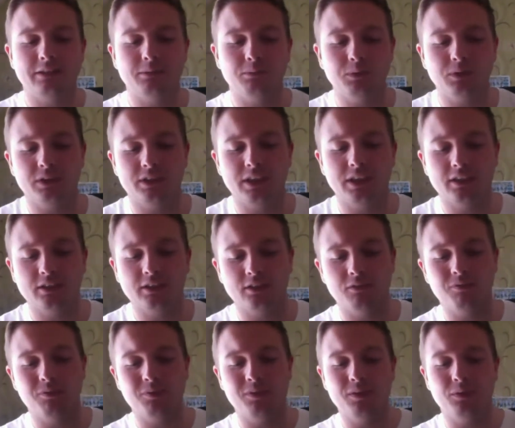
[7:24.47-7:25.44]
and we'll start
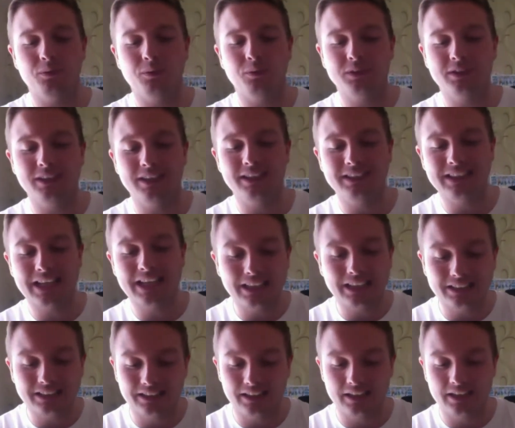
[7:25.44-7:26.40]
off with the horse that is
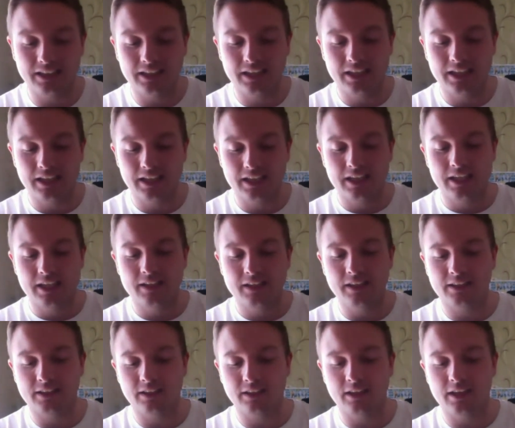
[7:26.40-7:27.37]
actually the
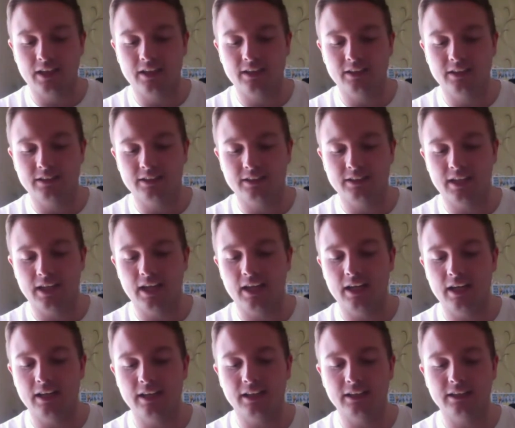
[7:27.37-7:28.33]
little earner
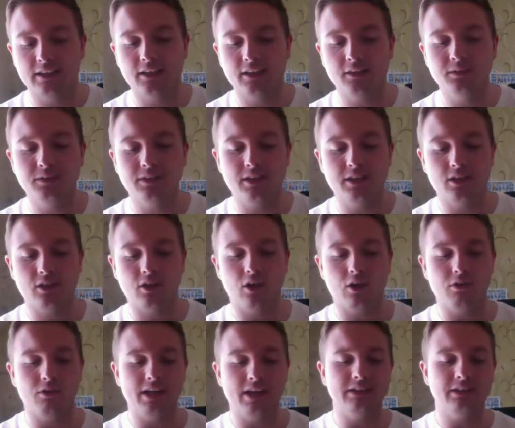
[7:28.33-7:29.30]
today, and that goes in the
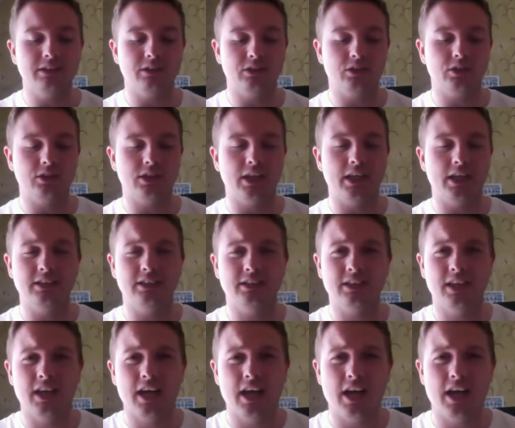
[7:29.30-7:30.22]
Coronation Stakes.